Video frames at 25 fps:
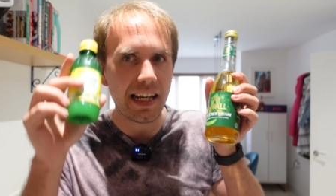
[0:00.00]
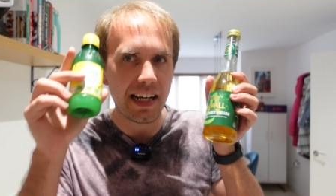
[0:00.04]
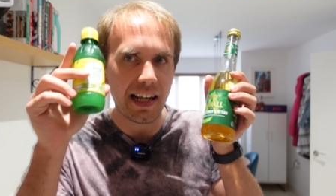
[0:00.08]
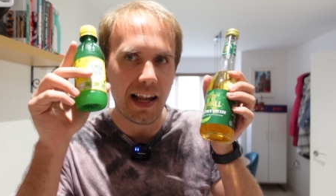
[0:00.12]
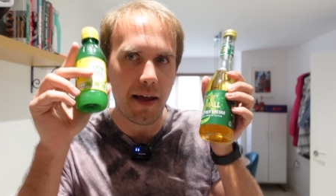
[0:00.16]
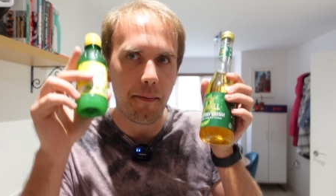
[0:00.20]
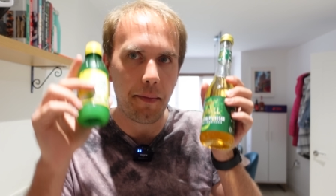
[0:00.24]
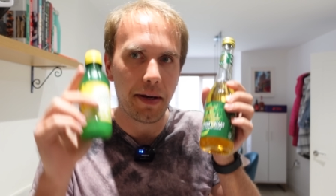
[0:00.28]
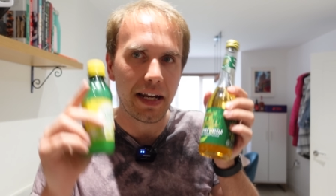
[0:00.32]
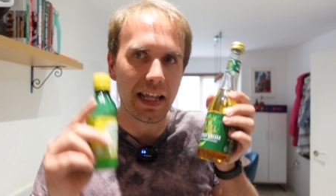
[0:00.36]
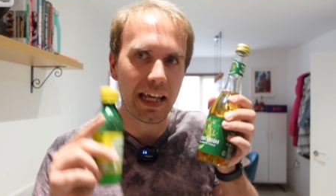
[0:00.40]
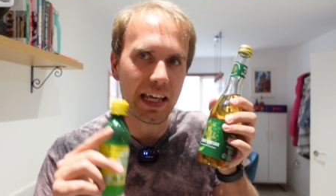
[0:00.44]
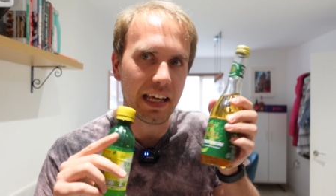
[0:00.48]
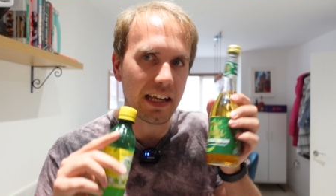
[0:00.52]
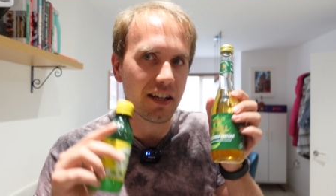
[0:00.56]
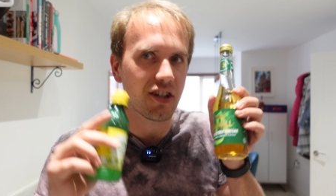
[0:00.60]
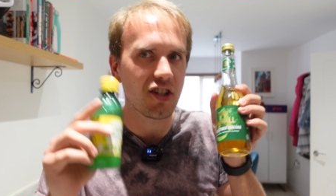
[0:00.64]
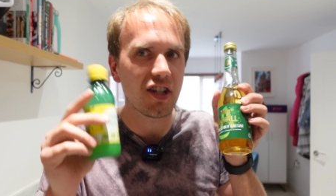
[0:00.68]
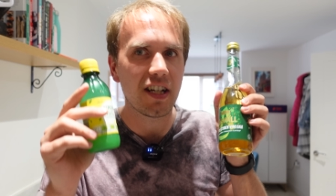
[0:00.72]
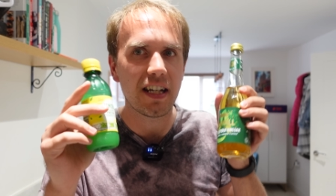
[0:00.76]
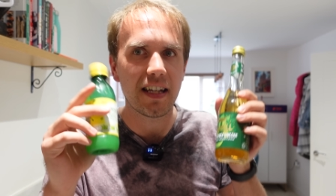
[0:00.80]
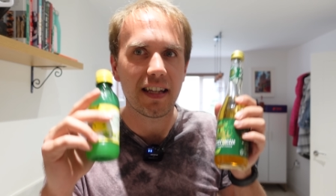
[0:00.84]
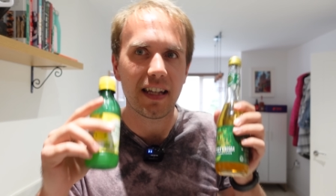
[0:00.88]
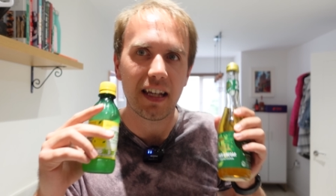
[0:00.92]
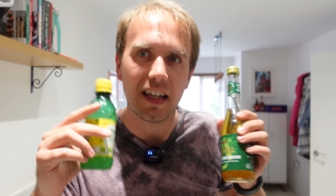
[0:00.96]
lemony,
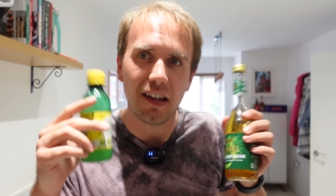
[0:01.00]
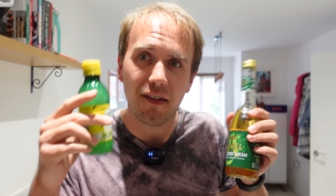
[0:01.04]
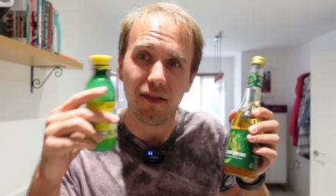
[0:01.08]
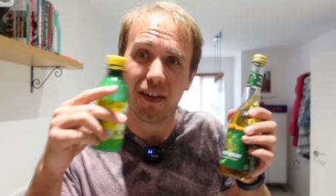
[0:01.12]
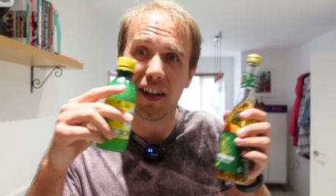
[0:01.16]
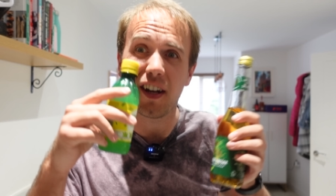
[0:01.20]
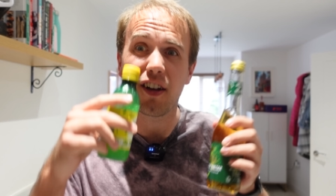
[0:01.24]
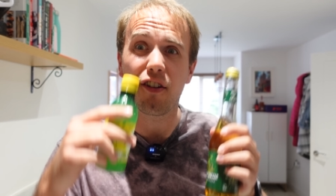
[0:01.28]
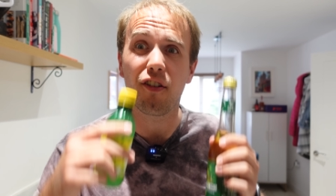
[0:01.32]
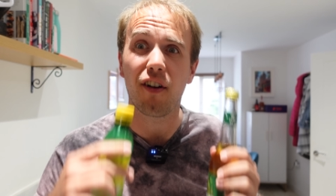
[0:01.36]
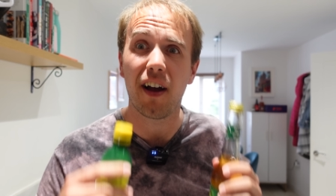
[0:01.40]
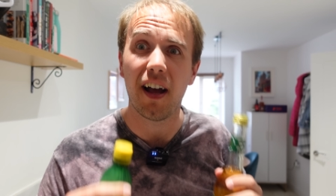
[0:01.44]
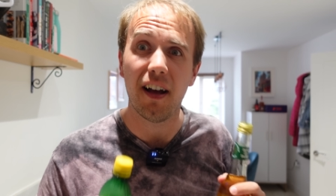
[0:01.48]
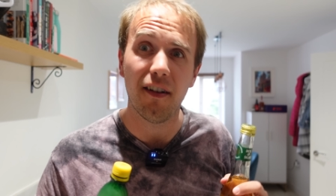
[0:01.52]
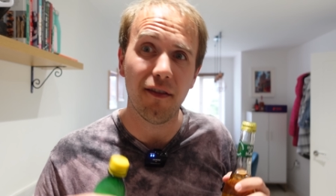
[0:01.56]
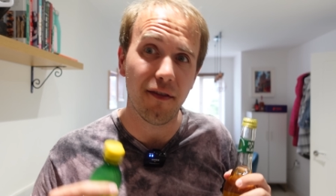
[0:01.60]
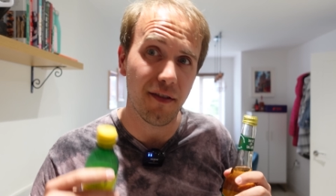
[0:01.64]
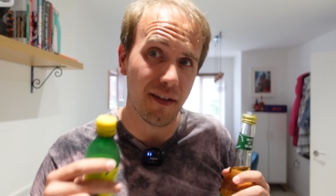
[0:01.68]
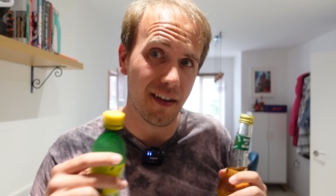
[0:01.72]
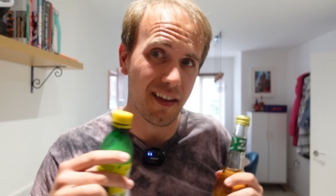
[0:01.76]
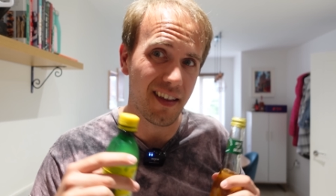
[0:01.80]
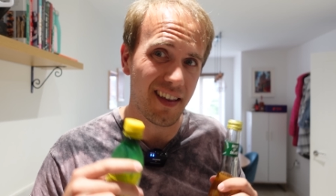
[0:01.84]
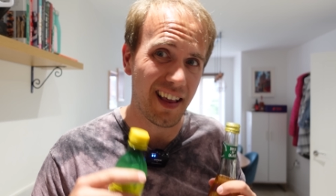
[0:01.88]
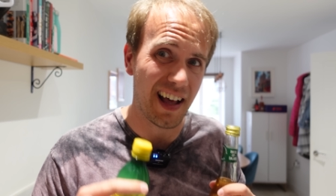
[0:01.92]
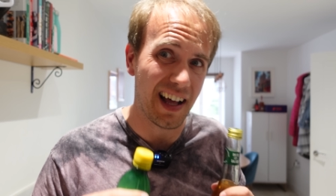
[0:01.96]
cheesy vinaigrette for
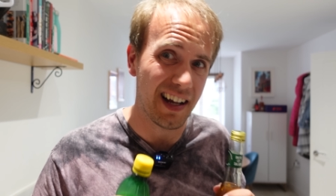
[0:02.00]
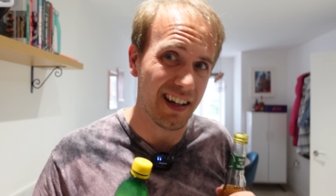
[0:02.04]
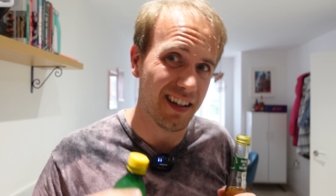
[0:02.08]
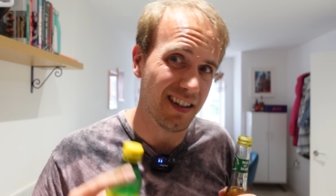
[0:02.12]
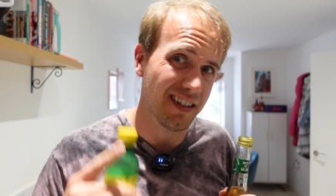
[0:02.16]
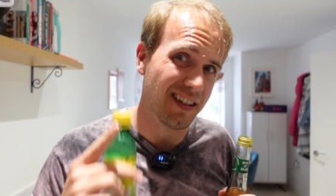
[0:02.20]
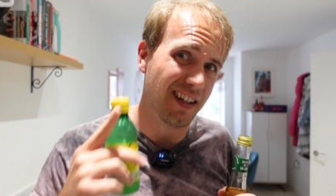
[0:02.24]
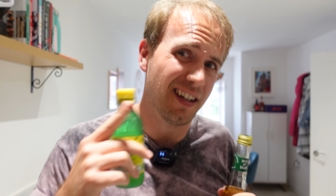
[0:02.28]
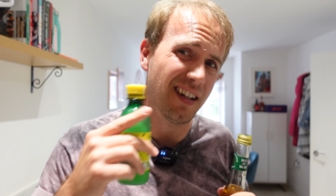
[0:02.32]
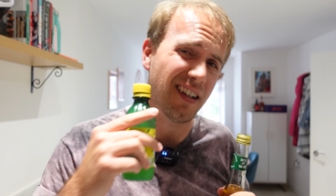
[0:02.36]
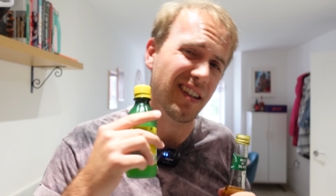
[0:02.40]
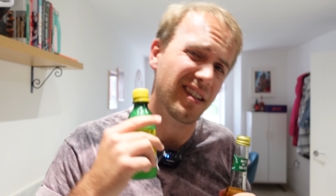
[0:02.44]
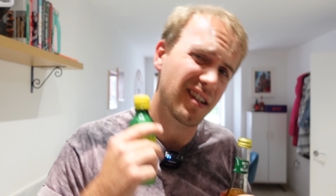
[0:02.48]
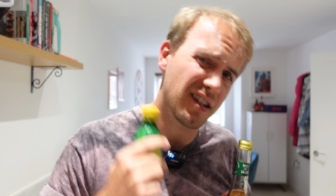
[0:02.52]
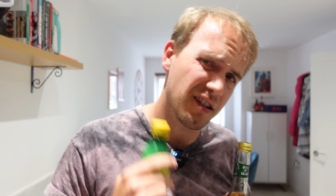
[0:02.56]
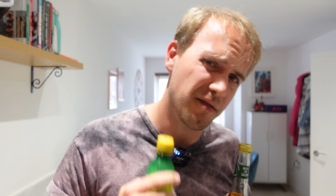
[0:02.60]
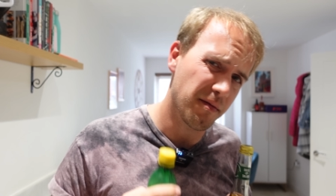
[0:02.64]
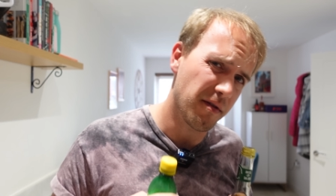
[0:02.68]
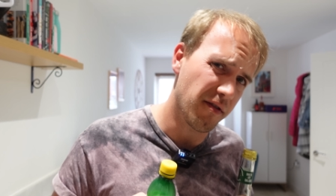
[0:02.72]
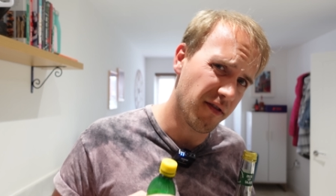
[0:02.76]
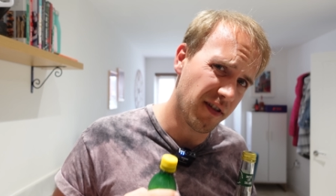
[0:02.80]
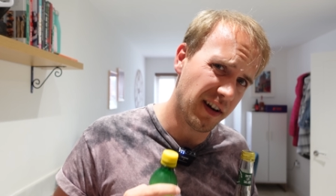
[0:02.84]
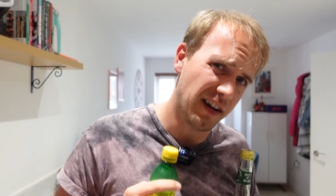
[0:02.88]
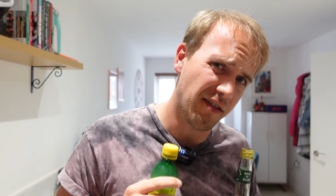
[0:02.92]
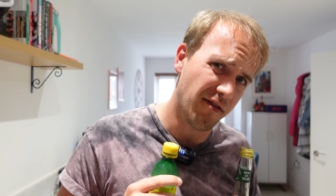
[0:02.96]
the salad, and it's gonna be
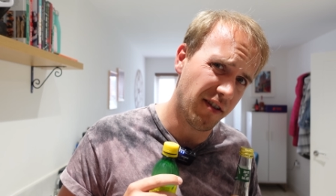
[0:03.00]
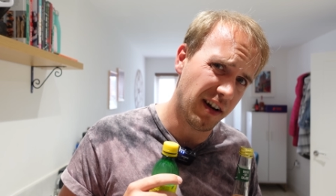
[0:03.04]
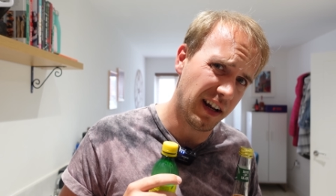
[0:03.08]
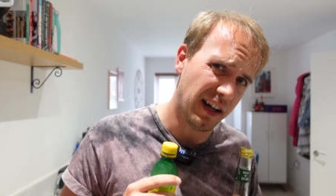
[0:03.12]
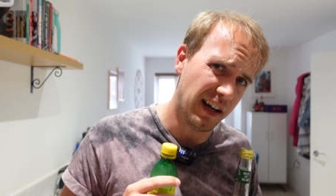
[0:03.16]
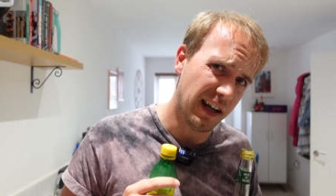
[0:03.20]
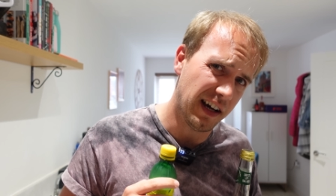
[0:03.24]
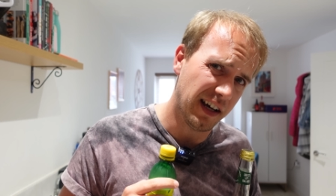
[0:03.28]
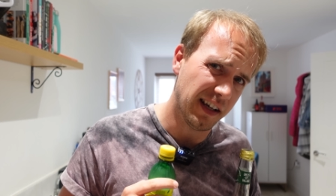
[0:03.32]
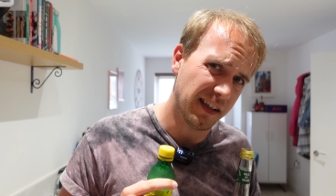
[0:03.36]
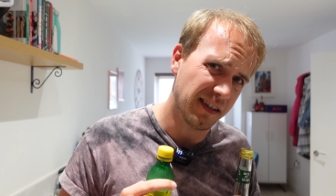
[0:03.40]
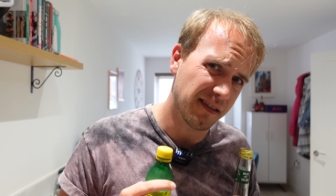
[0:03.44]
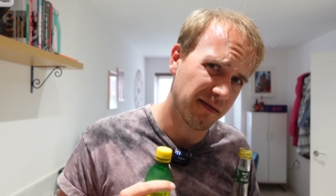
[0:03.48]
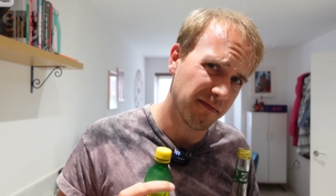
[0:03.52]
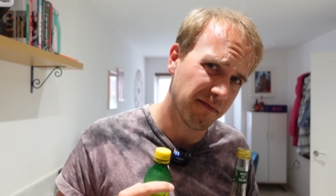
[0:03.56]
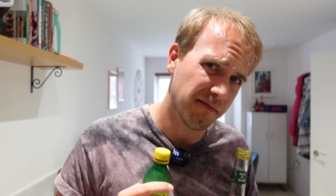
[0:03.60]
really, really nice.